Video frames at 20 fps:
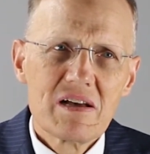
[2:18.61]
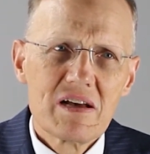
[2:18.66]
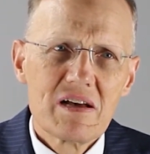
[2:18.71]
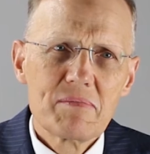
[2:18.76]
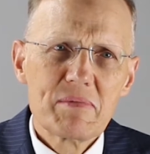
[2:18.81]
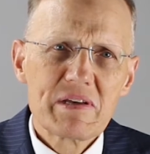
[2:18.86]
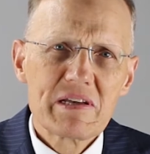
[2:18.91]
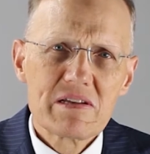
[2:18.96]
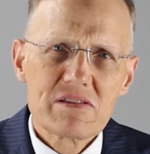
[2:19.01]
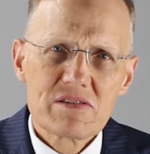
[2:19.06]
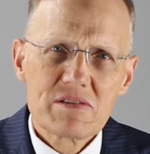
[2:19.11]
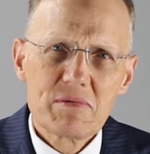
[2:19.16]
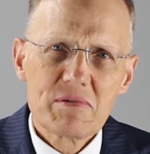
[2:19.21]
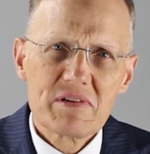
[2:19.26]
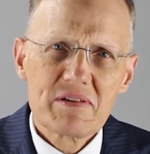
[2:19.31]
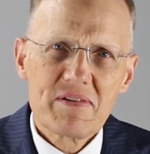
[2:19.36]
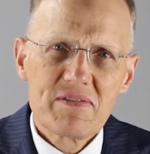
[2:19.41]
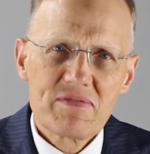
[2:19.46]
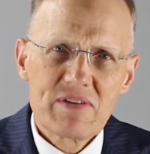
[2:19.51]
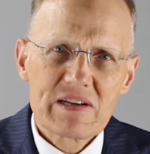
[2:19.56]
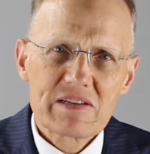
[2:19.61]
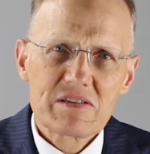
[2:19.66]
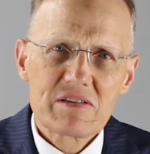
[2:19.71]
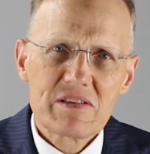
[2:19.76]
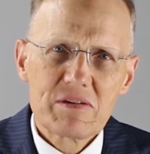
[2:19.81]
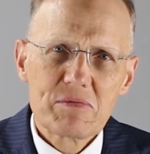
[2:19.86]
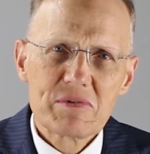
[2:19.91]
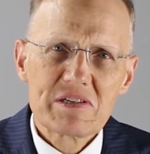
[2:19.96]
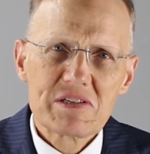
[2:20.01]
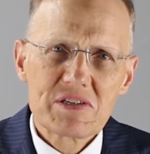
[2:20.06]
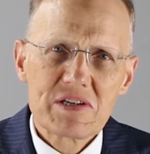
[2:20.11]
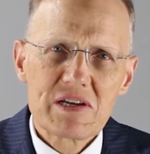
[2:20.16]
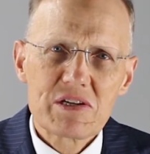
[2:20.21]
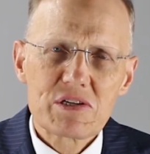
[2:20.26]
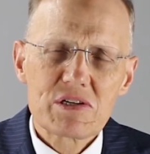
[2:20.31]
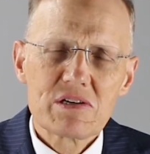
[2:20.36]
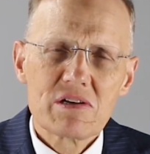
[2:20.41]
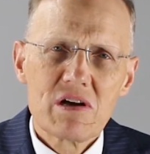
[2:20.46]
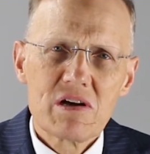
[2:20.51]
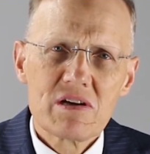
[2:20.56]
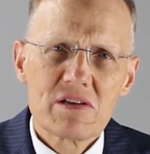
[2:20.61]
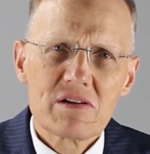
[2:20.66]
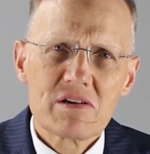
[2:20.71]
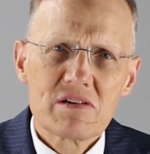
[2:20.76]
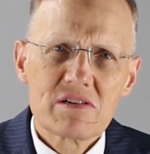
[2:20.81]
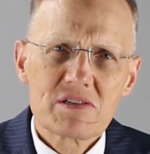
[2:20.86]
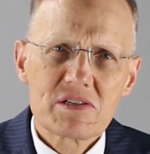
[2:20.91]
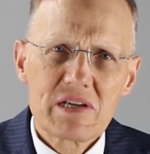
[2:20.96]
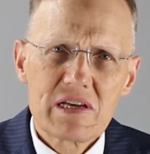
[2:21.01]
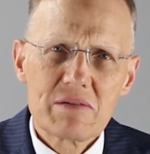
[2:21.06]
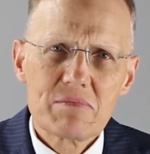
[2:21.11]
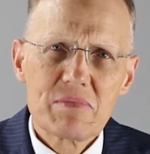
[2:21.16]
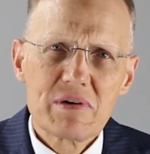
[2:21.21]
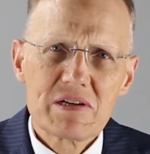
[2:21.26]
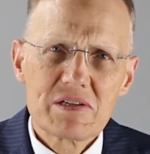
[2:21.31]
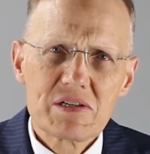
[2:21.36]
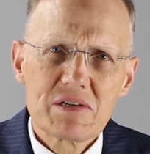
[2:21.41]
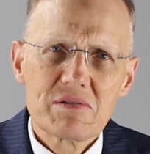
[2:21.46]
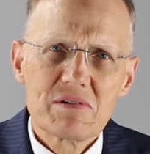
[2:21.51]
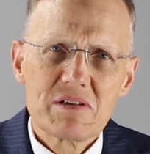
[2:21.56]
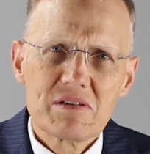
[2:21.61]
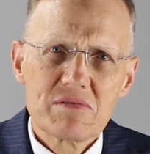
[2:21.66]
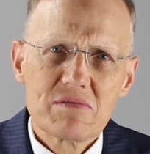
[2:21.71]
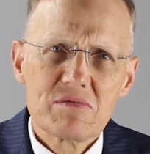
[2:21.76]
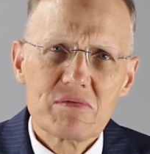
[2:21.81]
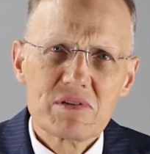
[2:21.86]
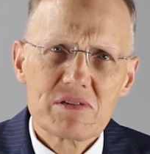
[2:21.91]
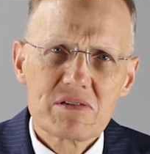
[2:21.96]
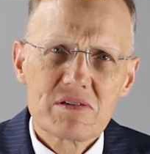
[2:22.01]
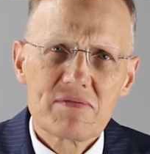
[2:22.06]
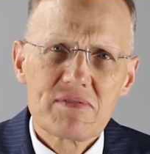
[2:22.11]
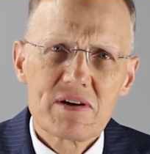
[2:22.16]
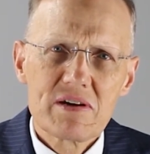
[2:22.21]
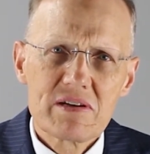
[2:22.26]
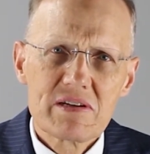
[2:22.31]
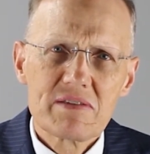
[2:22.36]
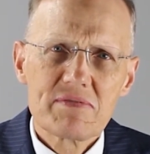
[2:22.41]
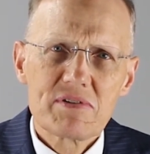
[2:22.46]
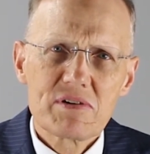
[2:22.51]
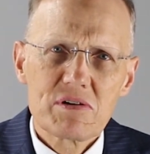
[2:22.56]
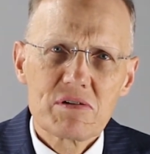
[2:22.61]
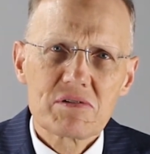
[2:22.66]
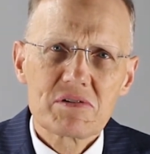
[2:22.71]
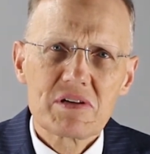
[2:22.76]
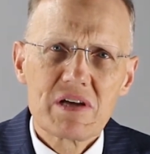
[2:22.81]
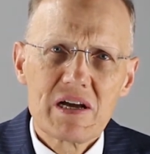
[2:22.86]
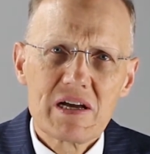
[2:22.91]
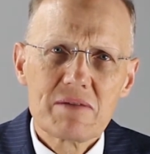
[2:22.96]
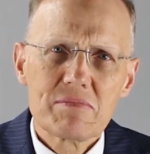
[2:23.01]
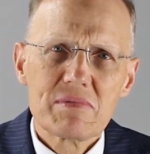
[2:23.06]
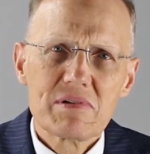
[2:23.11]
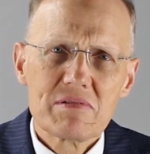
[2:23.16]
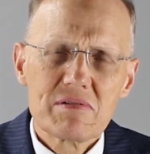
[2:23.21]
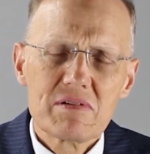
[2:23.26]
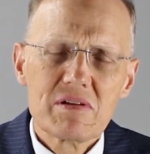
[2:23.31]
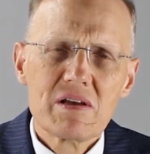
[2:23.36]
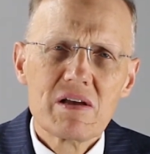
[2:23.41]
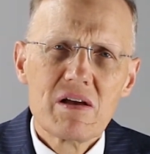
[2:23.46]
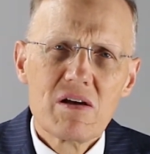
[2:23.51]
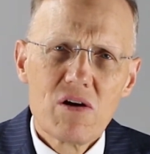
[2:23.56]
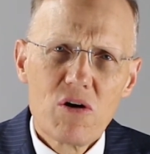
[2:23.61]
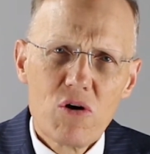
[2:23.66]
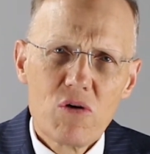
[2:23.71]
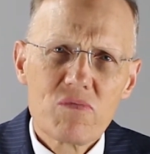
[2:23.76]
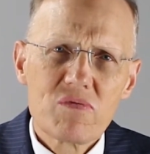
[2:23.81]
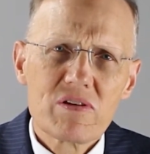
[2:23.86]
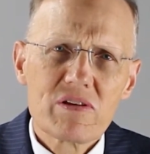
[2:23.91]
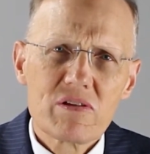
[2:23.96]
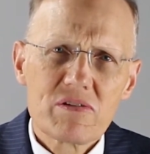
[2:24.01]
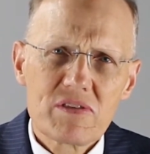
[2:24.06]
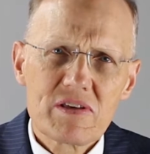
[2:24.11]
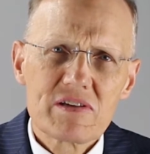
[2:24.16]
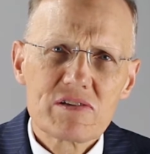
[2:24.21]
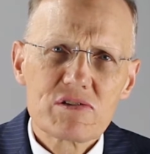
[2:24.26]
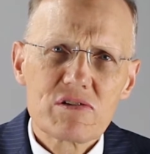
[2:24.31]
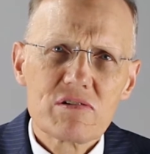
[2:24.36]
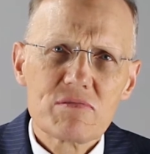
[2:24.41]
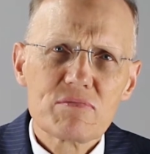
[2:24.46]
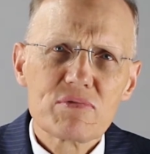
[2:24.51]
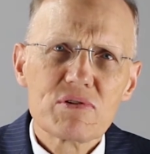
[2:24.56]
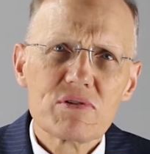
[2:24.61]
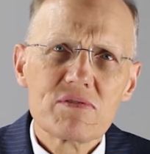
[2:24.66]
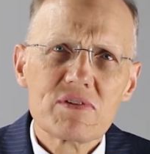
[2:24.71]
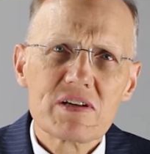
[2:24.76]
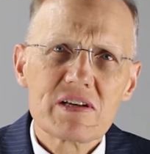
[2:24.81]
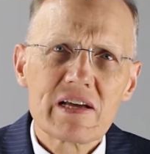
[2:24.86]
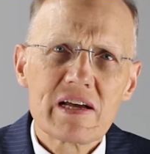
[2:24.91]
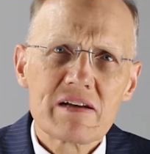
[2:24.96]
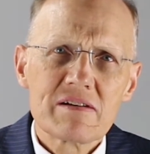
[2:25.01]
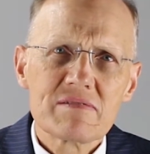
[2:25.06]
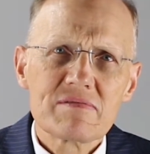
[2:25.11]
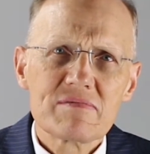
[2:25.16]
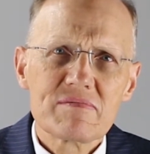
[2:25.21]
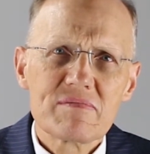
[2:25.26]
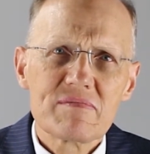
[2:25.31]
because of the effects of the recession on our state budget, it was a very difficult time, but hopefully the things are improving now.